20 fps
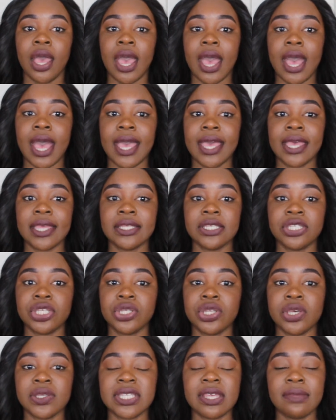And you
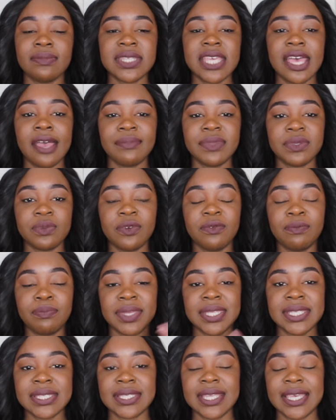know, sometimes with
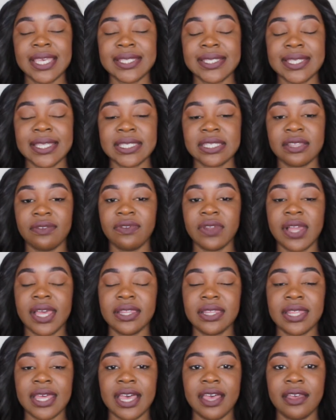business and stuff
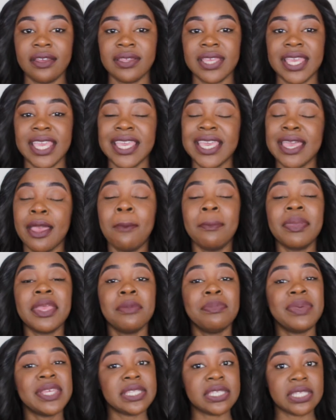like that, it can be
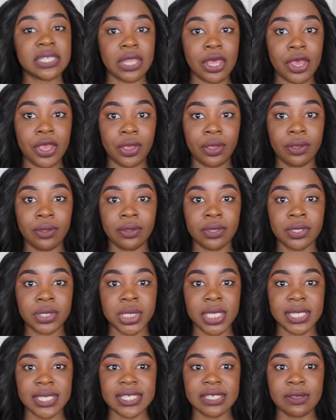a bit slow. Do
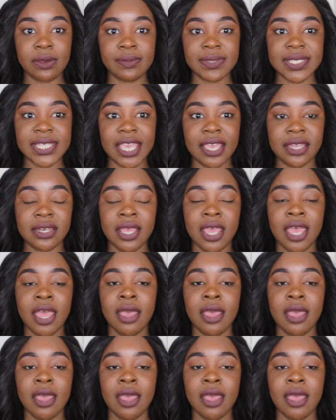you understand what I'm saying?